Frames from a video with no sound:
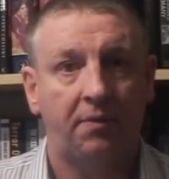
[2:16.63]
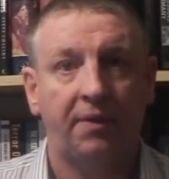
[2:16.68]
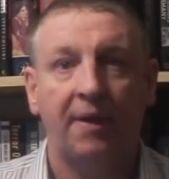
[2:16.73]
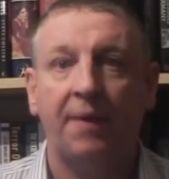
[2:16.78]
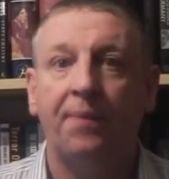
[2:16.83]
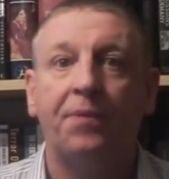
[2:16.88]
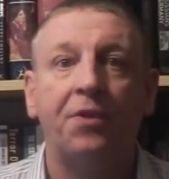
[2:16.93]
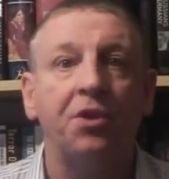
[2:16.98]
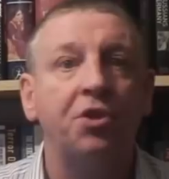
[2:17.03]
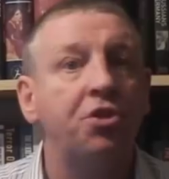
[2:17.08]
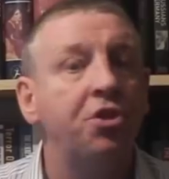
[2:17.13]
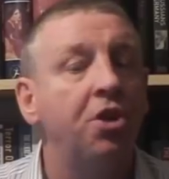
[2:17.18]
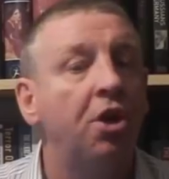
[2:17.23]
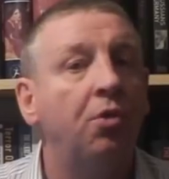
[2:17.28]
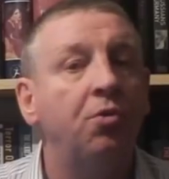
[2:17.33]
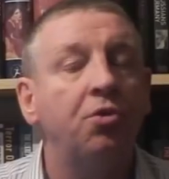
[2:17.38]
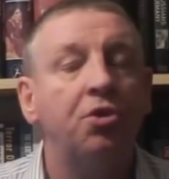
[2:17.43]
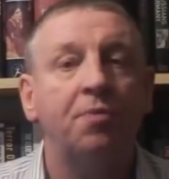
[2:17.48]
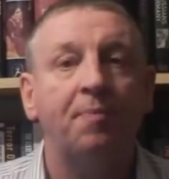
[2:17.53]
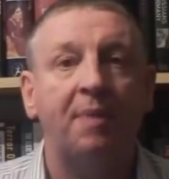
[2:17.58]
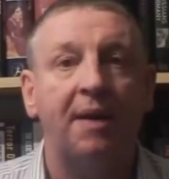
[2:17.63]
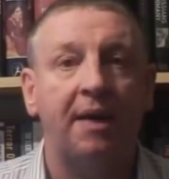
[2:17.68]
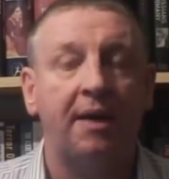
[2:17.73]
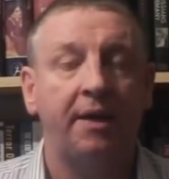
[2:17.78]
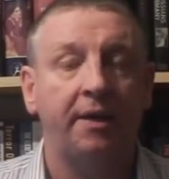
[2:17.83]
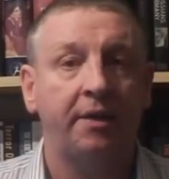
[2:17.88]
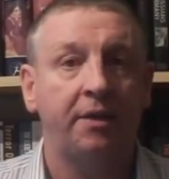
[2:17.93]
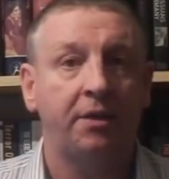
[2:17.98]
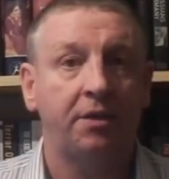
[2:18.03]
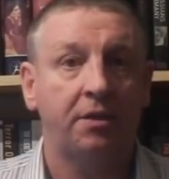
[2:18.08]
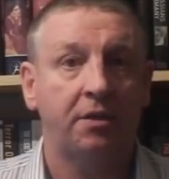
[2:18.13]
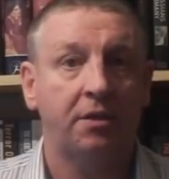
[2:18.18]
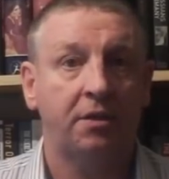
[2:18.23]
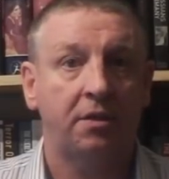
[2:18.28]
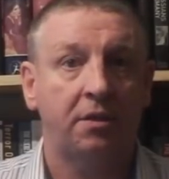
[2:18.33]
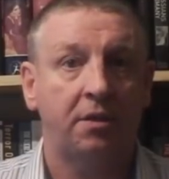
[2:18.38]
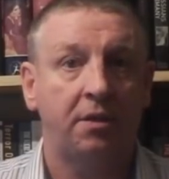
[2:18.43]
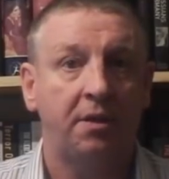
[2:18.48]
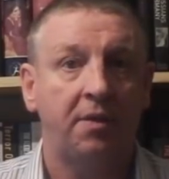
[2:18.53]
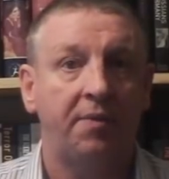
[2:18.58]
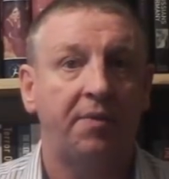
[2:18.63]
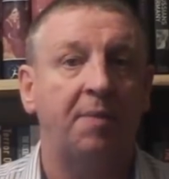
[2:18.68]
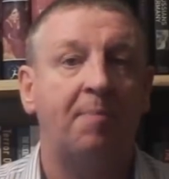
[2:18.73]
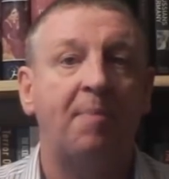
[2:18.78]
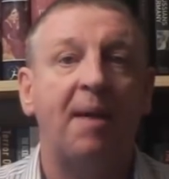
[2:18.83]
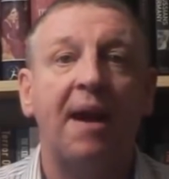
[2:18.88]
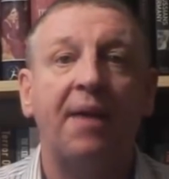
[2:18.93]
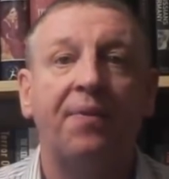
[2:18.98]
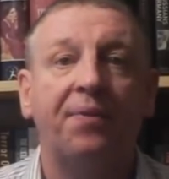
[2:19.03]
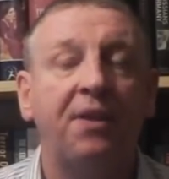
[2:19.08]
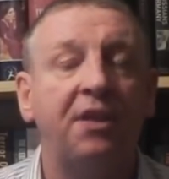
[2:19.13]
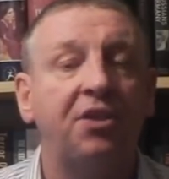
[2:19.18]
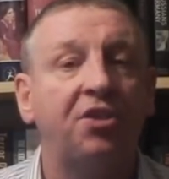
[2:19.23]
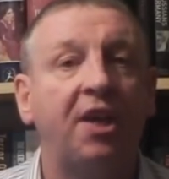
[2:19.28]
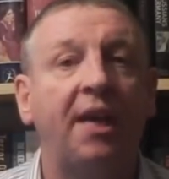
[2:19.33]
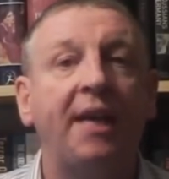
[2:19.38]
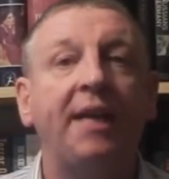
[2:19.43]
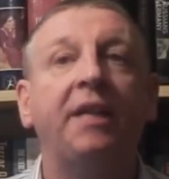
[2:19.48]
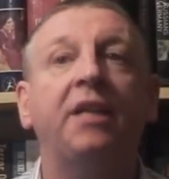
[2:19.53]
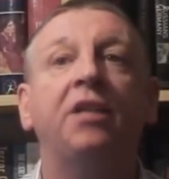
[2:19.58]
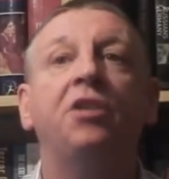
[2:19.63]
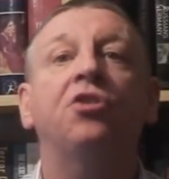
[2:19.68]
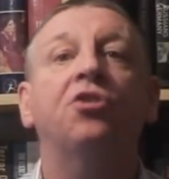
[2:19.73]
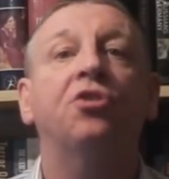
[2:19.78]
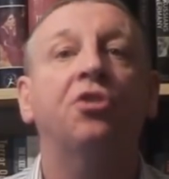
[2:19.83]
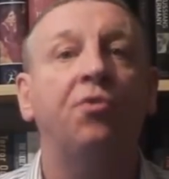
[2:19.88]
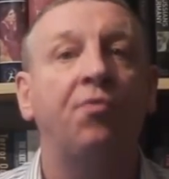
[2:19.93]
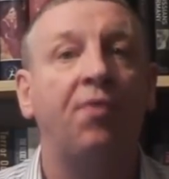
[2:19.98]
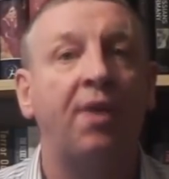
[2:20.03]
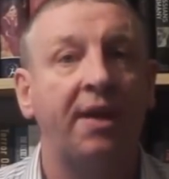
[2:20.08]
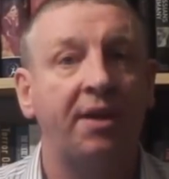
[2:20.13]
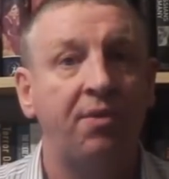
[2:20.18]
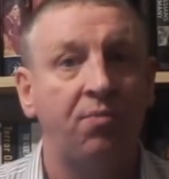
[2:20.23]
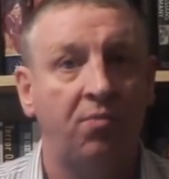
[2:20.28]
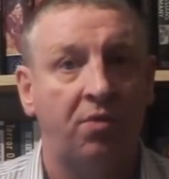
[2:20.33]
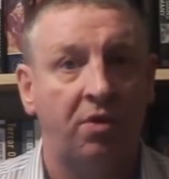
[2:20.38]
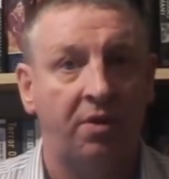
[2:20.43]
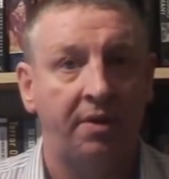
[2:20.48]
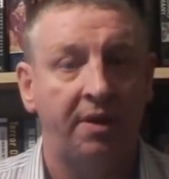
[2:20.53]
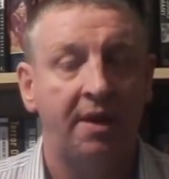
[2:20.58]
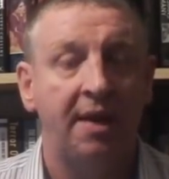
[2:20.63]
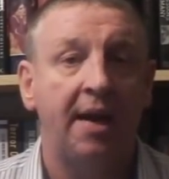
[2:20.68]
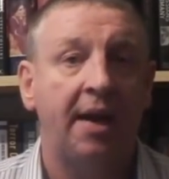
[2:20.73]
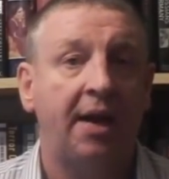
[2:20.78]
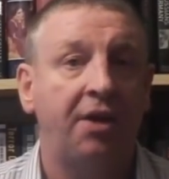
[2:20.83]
that there's no spies, the path you're taking is the right one